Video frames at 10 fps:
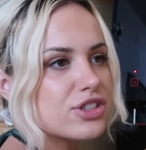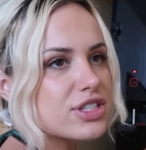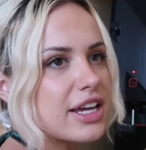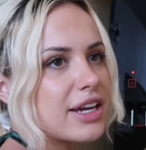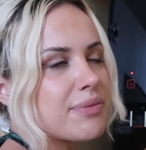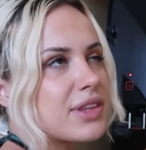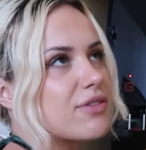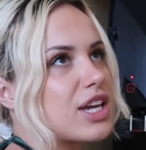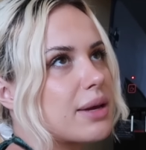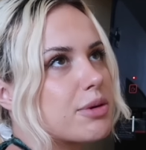Just like if
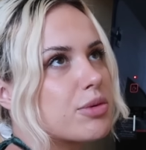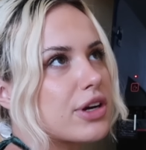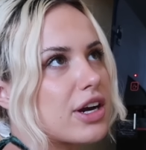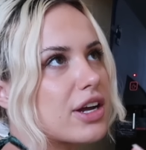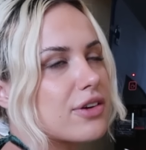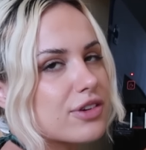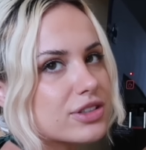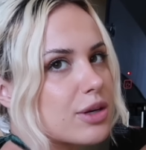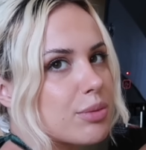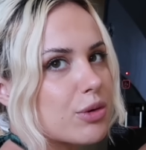you came to Bulgaria, for
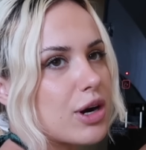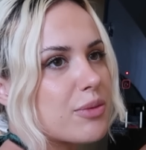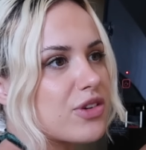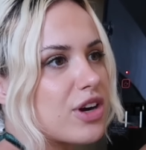example, where I'm